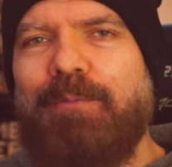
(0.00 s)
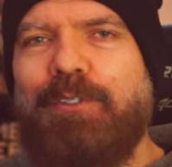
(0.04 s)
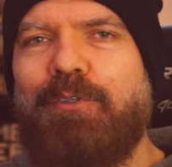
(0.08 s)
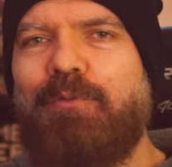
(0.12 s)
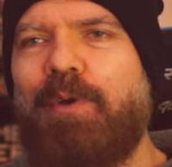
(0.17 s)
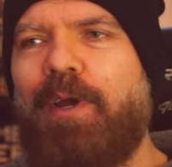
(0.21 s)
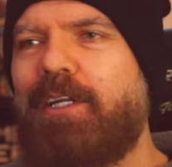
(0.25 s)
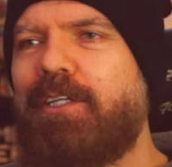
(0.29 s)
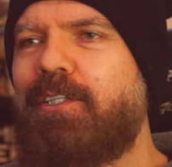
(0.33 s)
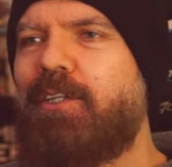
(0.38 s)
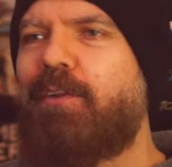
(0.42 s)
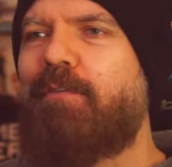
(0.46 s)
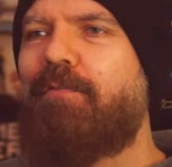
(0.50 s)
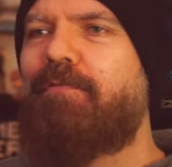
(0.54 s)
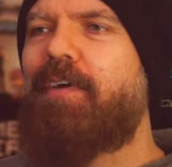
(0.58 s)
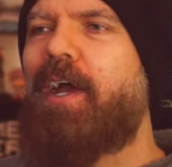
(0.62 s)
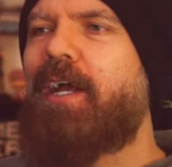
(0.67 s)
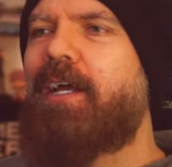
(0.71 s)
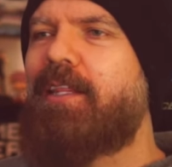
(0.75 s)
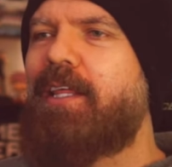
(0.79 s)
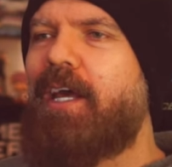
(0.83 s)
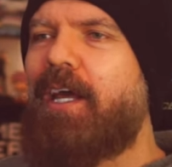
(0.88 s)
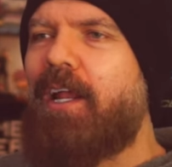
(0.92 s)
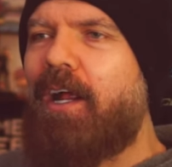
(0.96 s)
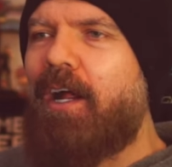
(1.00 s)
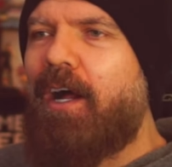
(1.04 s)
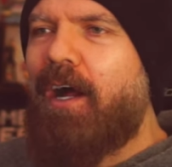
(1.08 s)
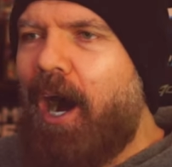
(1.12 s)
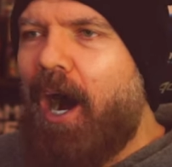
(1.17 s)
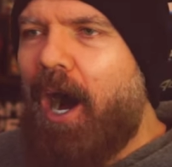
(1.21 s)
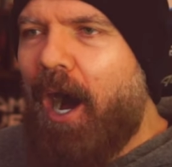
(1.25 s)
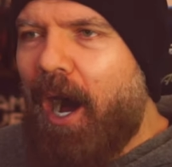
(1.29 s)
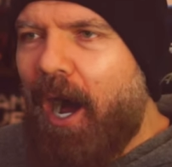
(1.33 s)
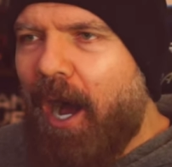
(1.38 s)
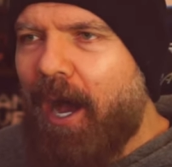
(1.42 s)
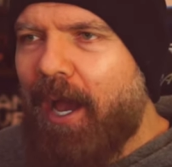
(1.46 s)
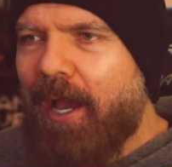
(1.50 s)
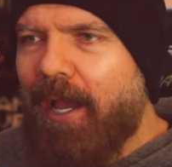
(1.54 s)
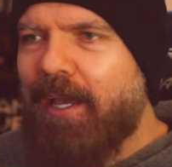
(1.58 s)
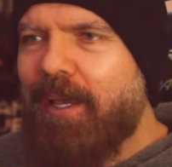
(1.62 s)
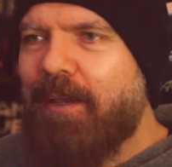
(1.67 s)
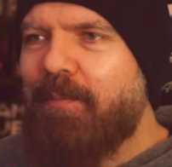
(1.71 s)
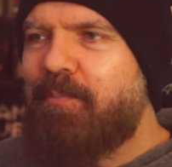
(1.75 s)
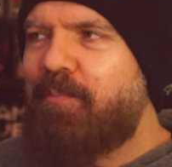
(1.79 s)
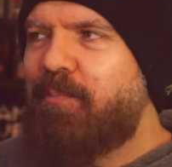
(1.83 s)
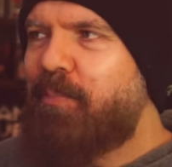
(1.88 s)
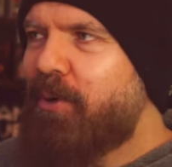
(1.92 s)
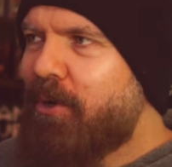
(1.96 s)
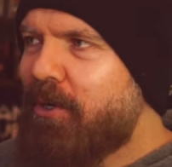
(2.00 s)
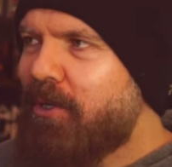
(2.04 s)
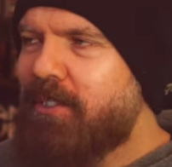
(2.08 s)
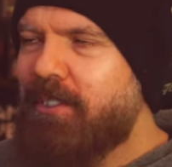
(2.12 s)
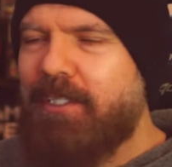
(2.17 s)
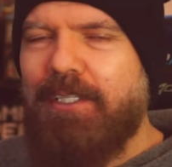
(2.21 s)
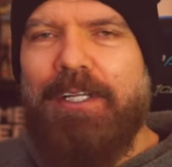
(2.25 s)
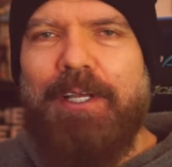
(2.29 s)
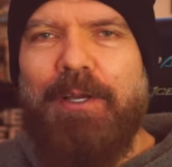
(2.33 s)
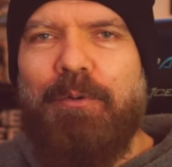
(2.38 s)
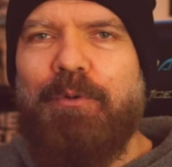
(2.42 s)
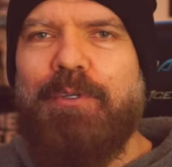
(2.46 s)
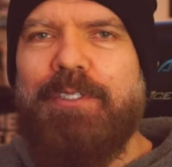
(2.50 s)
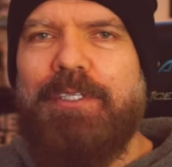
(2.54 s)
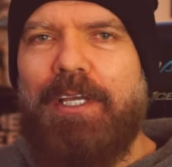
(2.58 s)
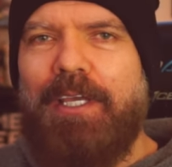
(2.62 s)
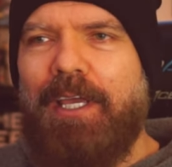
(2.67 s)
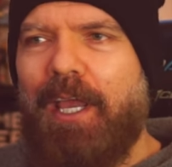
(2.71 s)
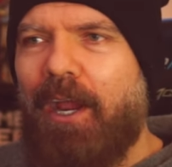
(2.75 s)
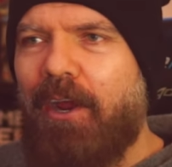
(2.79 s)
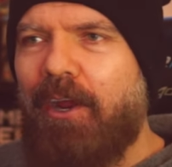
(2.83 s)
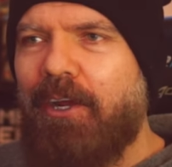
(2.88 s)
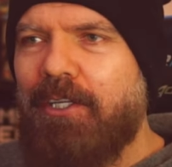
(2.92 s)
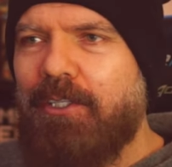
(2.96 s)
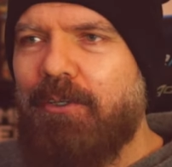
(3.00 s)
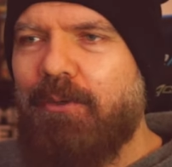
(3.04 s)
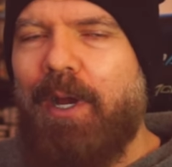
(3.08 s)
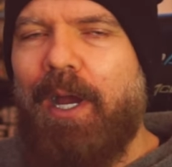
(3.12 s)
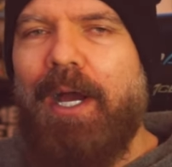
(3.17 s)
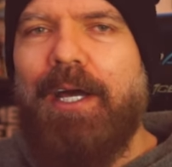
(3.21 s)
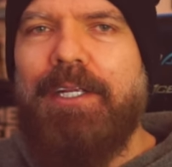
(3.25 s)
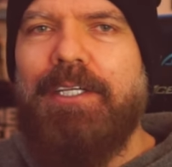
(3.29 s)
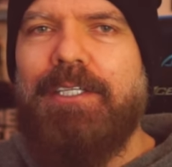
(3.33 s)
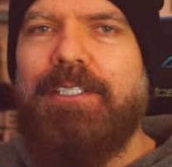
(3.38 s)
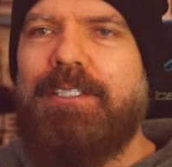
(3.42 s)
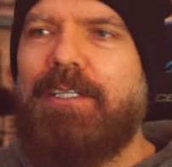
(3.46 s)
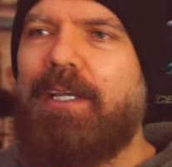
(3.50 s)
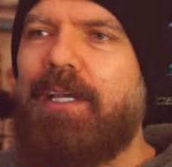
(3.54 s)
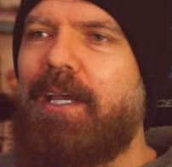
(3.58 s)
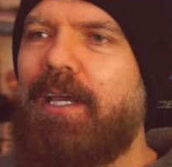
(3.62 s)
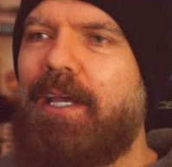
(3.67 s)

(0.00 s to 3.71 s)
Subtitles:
around to the fact that I personally was a character artist